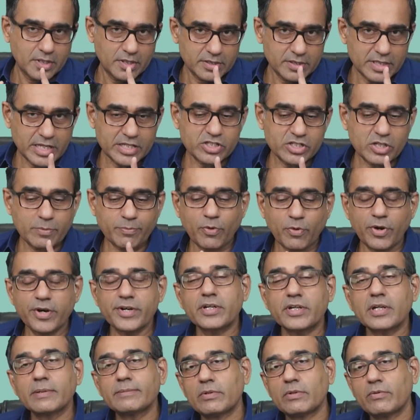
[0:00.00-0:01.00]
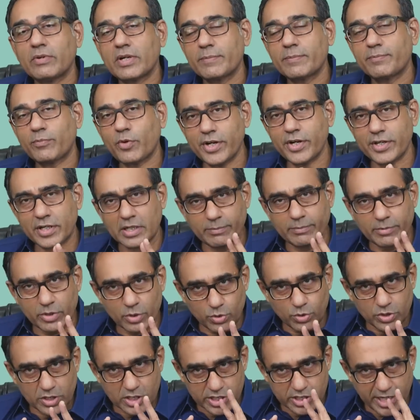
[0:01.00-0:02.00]
That's the point number one. Point number
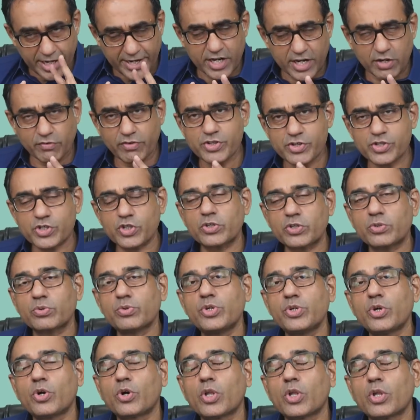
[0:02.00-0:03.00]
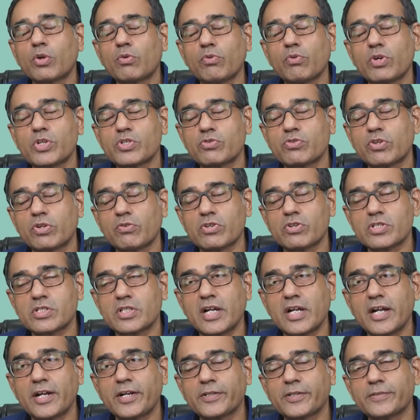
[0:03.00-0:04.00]
two, the second question to your question was
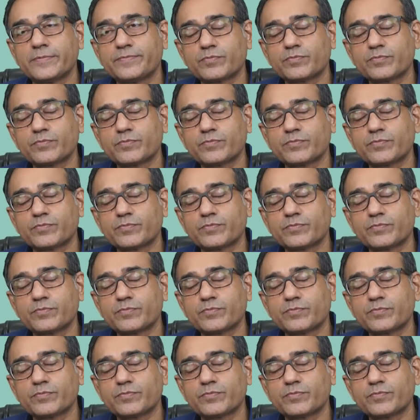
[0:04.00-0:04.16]
that